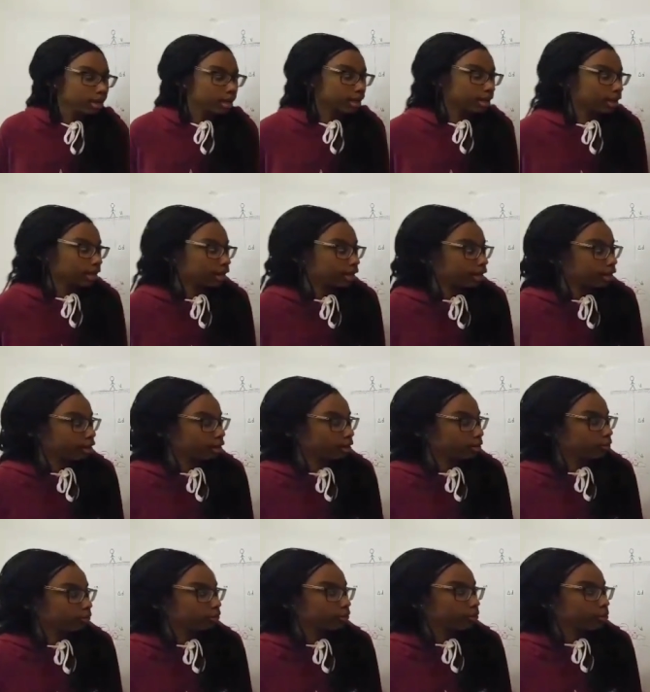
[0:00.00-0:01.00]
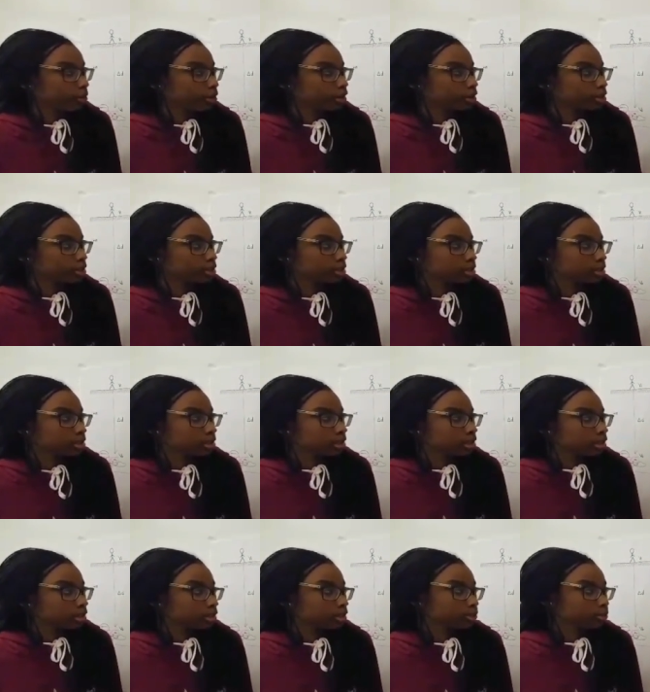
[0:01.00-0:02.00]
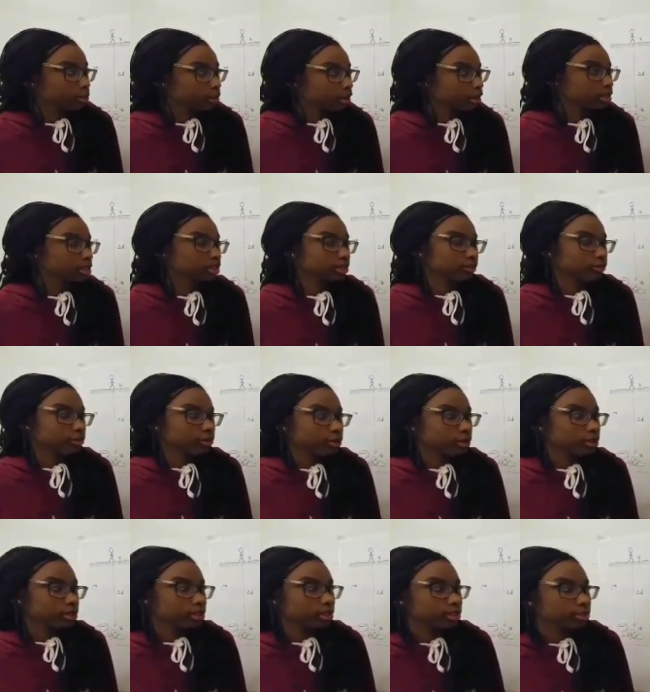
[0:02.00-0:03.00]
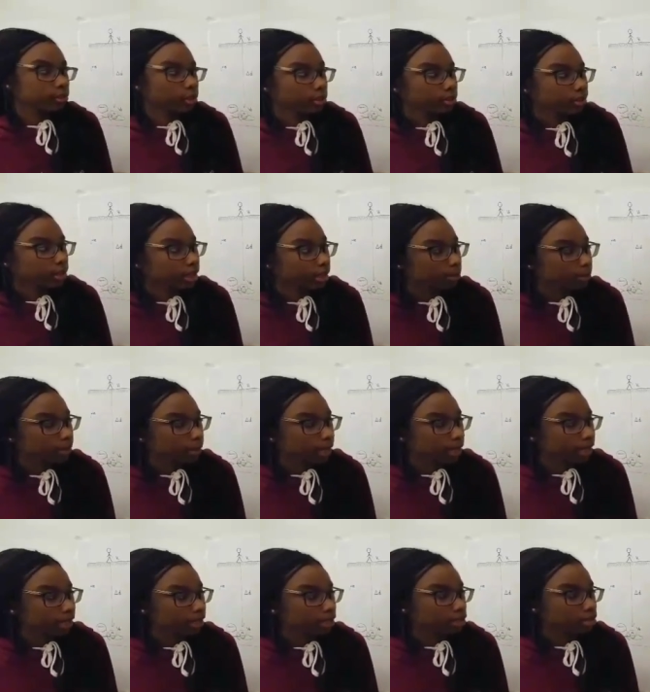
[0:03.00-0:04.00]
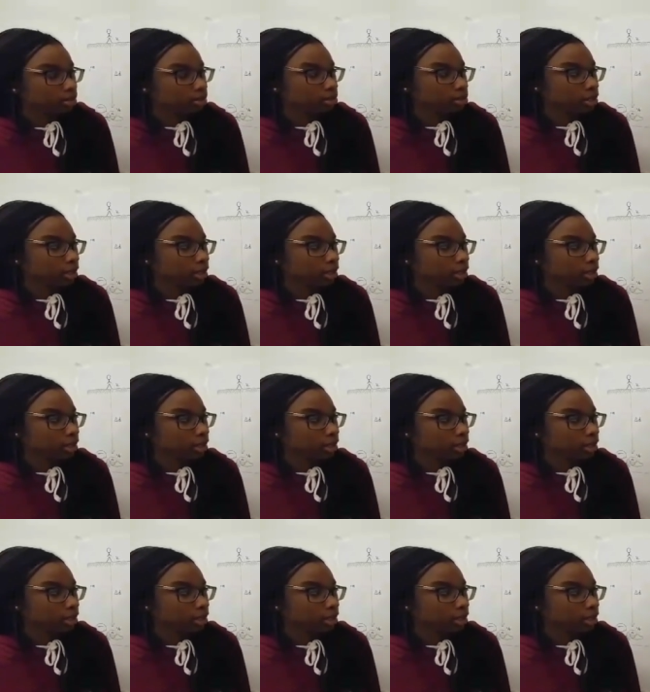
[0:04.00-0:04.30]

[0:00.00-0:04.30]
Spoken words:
The work is the force multiplied by the